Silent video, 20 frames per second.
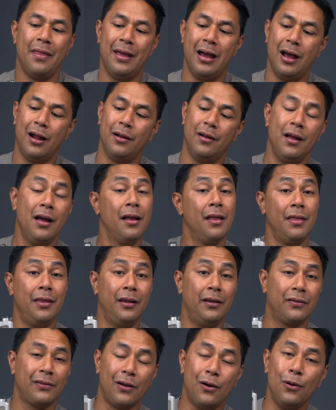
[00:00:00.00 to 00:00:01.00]
that
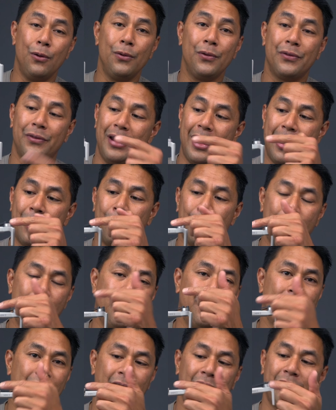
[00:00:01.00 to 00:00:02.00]
these holes now
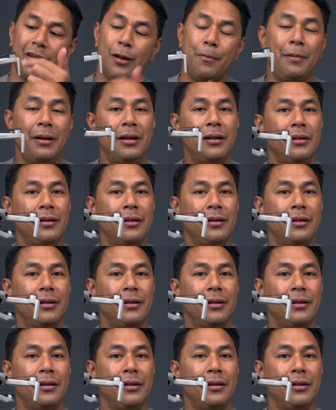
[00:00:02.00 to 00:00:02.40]
aren't just going to be